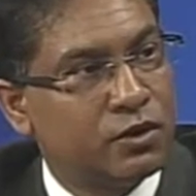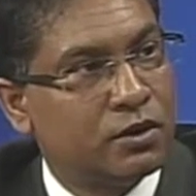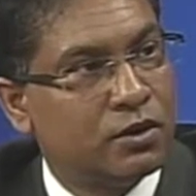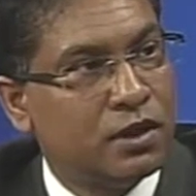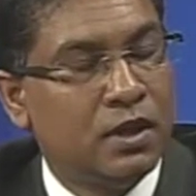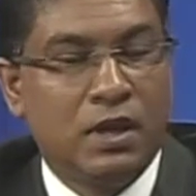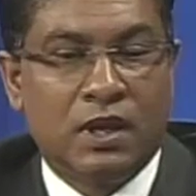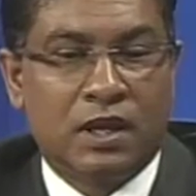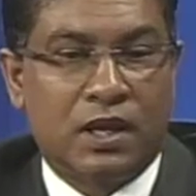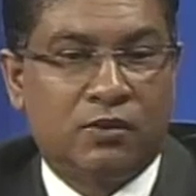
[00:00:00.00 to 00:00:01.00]
that
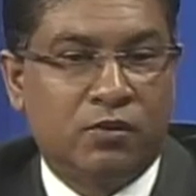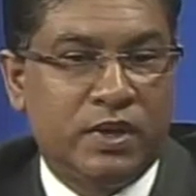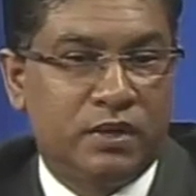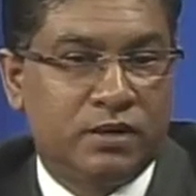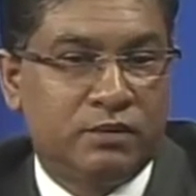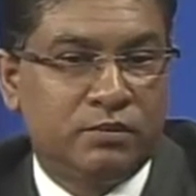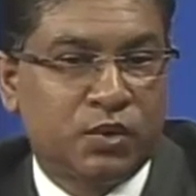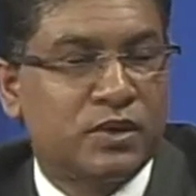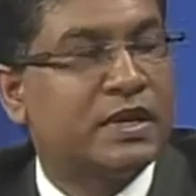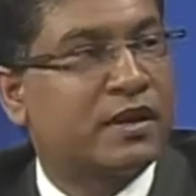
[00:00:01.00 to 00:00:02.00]
we could protect
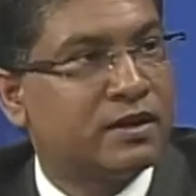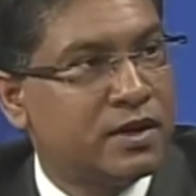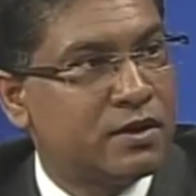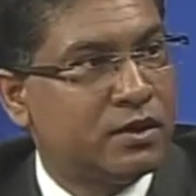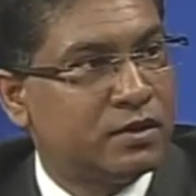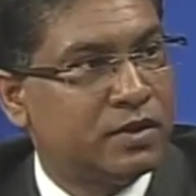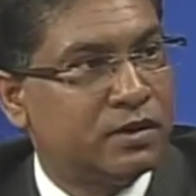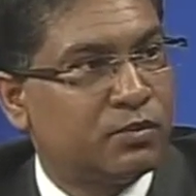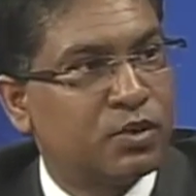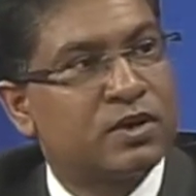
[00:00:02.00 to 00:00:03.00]
the economy,
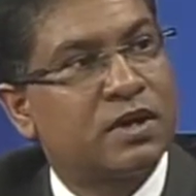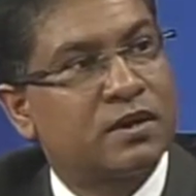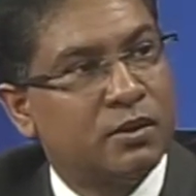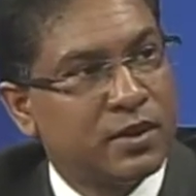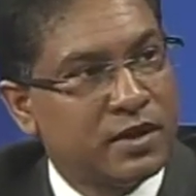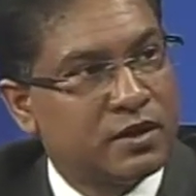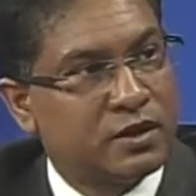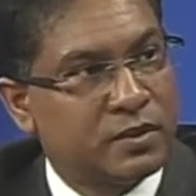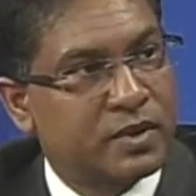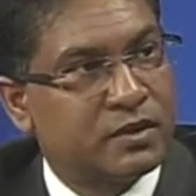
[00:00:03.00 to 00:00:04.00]
protect our economic
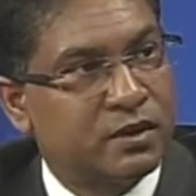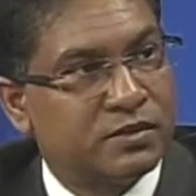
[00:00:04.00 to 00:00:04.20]
house